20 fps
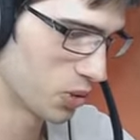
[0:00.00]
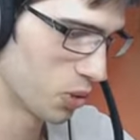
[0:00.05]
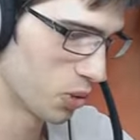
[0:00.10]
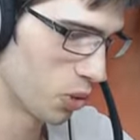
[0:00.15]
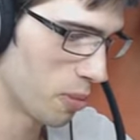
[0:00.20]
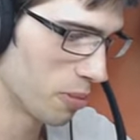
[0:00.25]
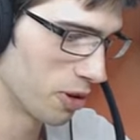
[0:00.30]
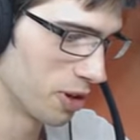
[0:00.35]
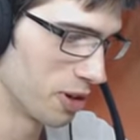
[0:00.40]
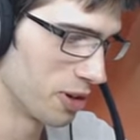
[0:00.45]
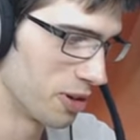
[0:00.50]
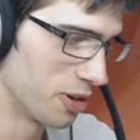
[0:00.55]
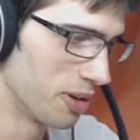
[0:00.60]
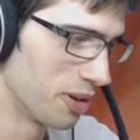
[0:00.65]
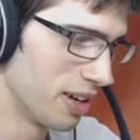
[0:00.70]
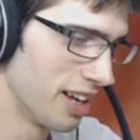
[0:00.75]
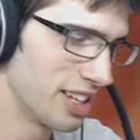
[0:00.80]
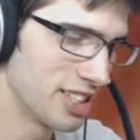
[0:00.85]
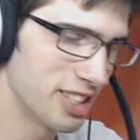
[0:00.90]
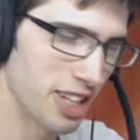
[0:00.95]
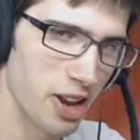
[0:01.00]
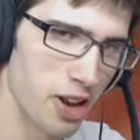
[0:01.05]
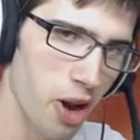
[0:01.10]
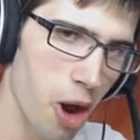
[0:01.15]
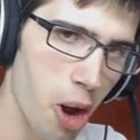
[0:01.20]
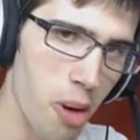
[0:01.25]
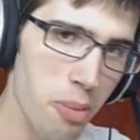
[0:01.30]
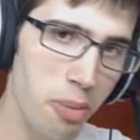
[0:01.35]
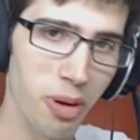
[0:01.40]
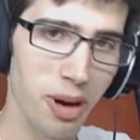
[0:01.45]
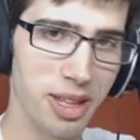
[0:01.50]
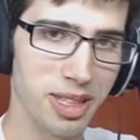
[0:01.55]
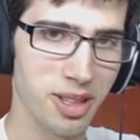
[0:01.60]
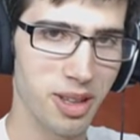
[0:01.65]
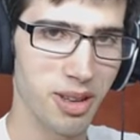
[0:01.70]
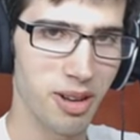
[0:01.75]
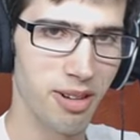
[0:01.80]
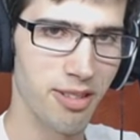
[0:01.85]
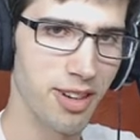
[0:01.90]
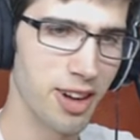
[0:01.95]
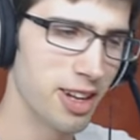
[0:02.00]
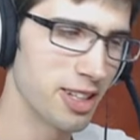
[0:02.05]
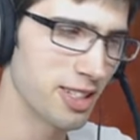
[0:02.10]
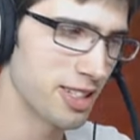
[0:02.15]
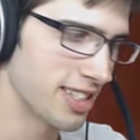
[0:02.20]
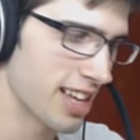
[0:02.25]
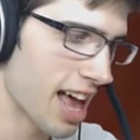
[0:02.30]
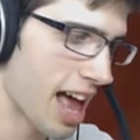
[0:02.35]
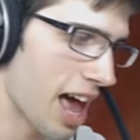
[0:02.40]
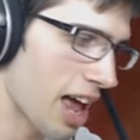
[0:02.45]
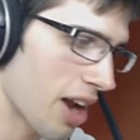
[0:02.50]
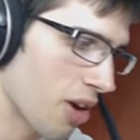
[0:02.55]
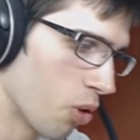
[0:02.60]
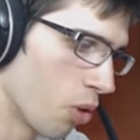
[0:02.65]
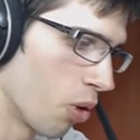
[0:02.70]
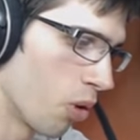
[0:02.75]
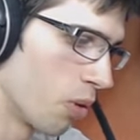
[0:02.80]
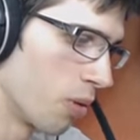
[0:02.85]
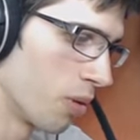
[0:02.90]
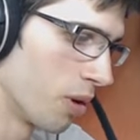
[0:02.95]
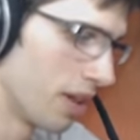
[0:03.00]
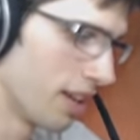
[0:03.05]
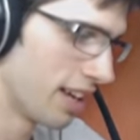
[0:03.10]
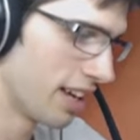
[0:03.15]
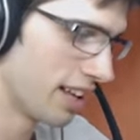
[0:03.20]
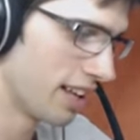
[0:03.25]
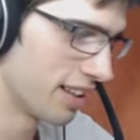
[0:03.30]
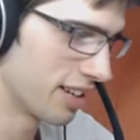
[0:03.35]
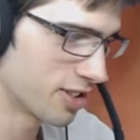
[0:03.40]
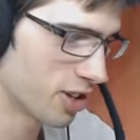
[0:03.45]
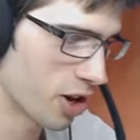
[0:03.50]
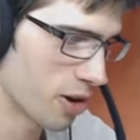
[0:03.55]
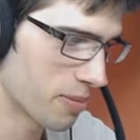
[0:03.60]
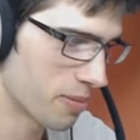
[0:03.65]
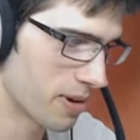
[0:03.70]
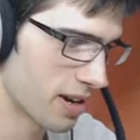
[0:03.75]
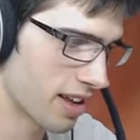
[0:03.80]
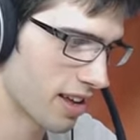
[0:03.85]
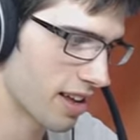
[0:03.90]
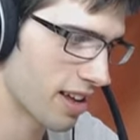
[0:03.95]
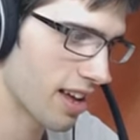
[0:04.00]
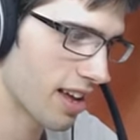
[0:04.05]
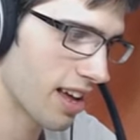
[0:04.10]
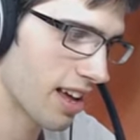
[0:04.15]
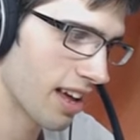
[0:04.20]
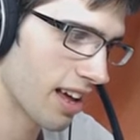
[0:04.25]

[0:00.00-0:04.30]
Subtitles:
Swablu. So no points on the reverses at all in this opening.